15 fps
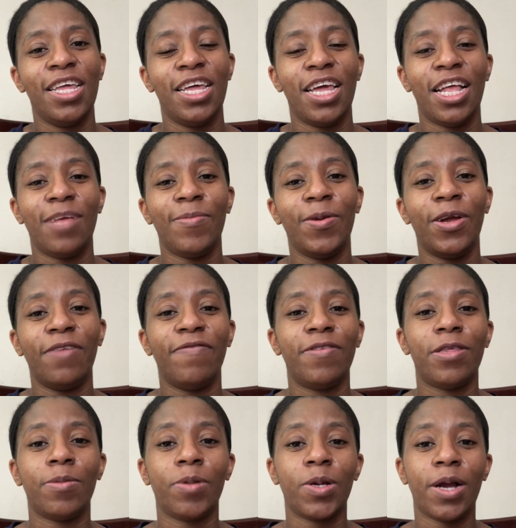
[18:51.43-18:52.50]
And it'd be great if you
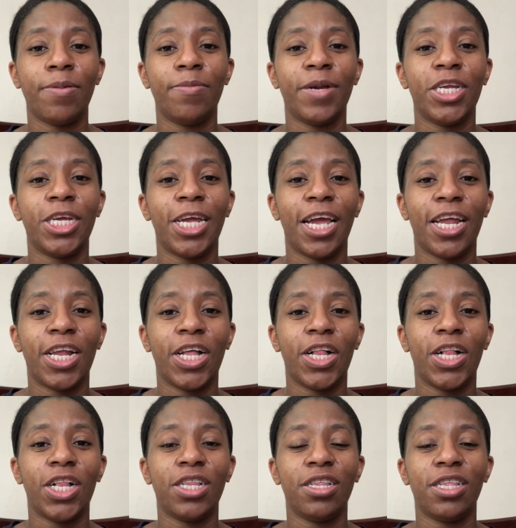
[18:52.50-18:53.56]
subscribe to my
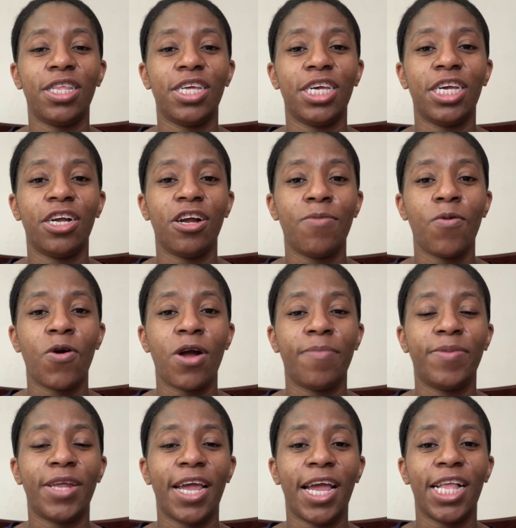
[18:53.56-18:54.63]
channel to hear more
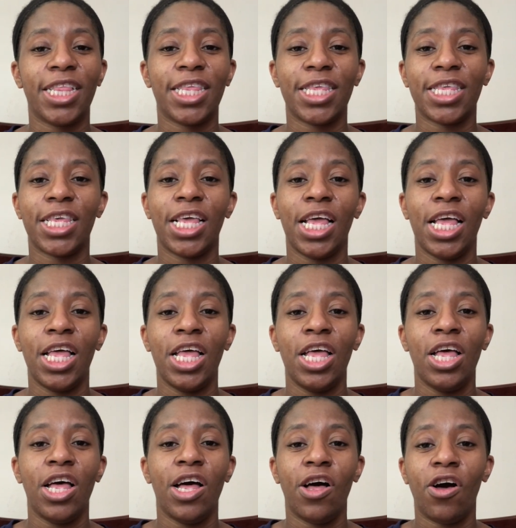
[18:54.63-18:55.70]
updates
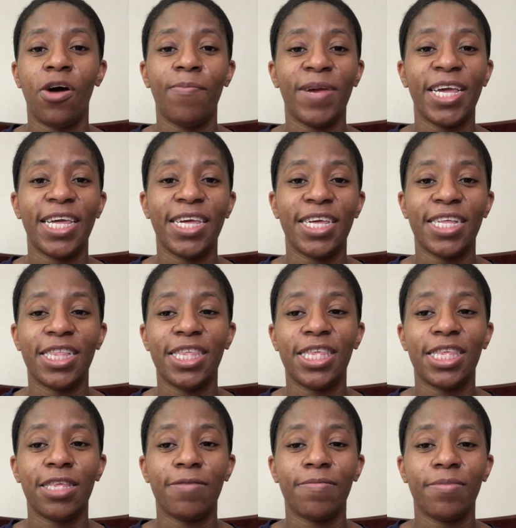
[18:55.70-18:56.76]
on my
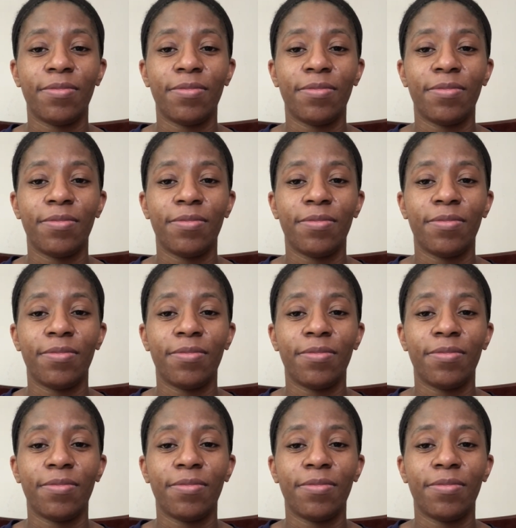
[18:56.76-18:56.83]
kids.